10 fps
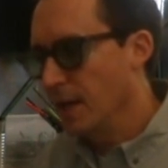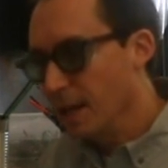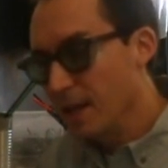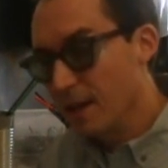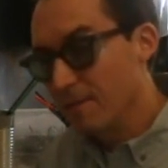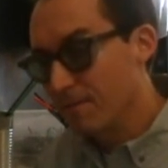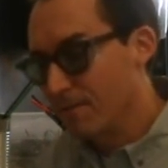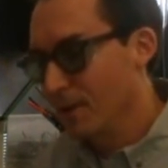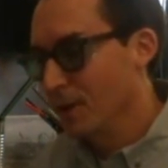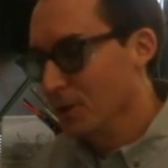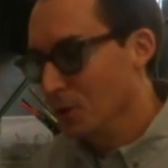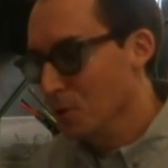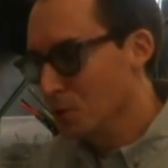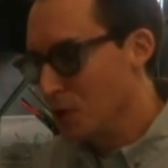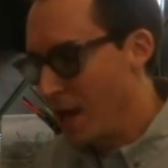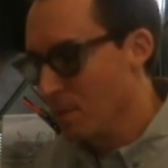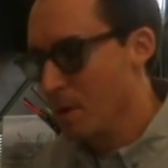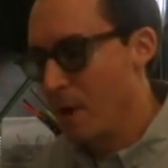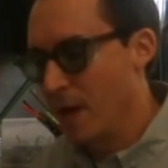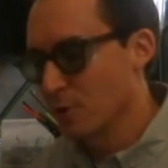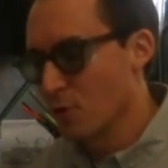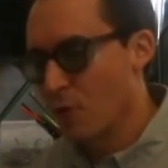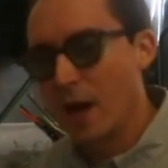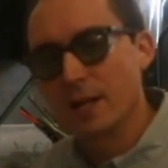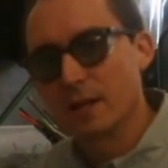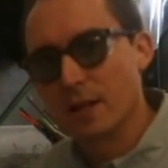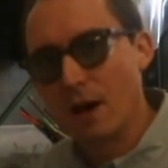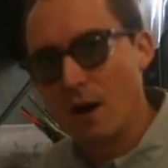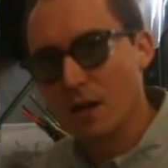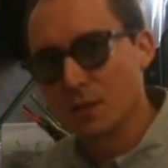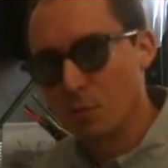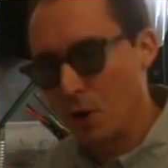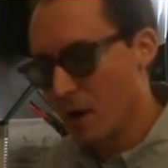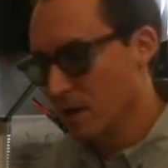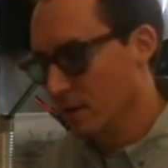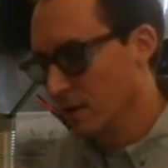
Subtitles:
If you jam the mandrel right into the hottest part,